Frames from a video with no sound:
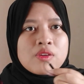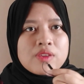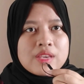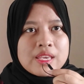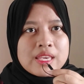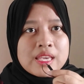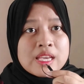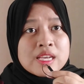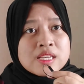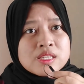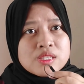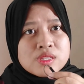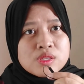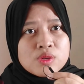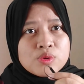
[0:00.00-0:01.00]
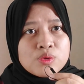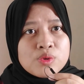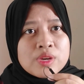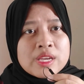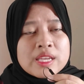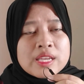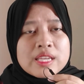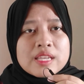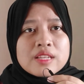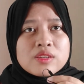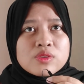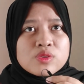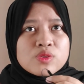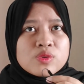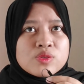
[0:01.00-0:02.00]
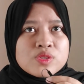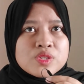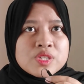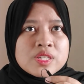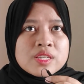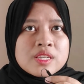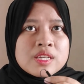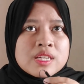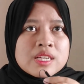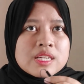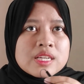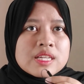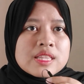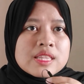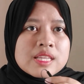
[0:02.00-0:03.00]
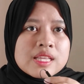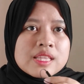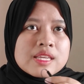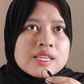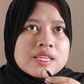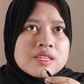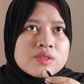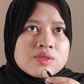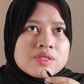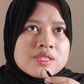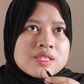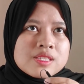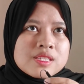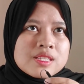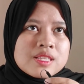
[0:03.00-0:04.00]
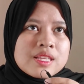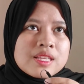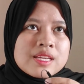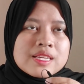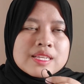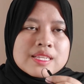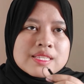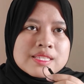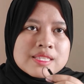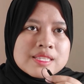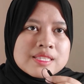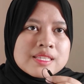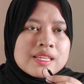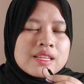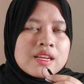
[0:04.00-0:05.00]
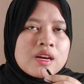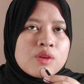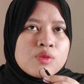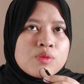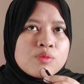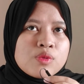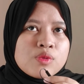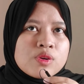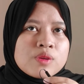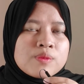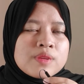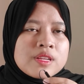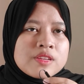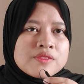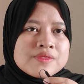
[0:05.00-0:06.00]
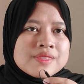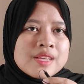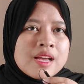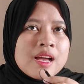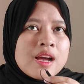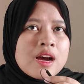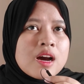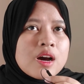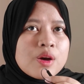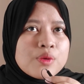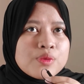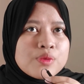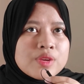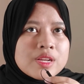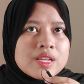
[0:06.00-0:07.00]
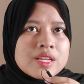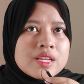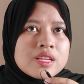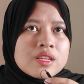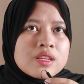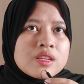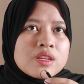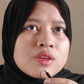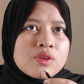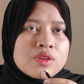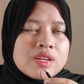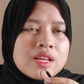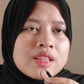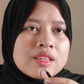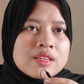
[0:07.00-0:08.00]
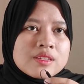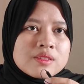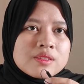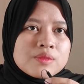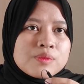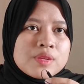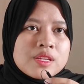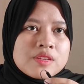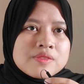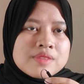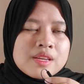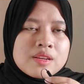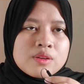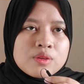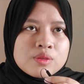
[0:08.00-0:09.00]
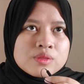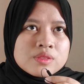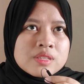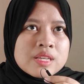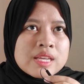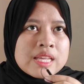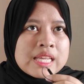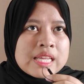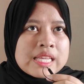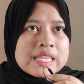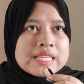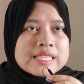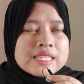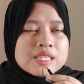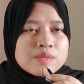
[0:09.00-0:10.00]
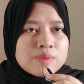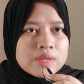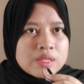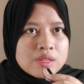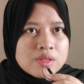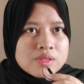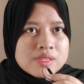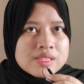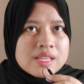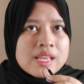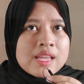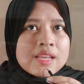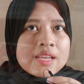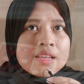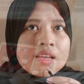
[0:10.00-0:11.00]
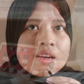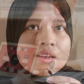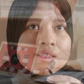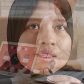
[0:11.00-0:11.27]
Okay, so in conclusion, another inconsistent that exists in our moral beliefs are really not ethical beliefs at all. This is because they are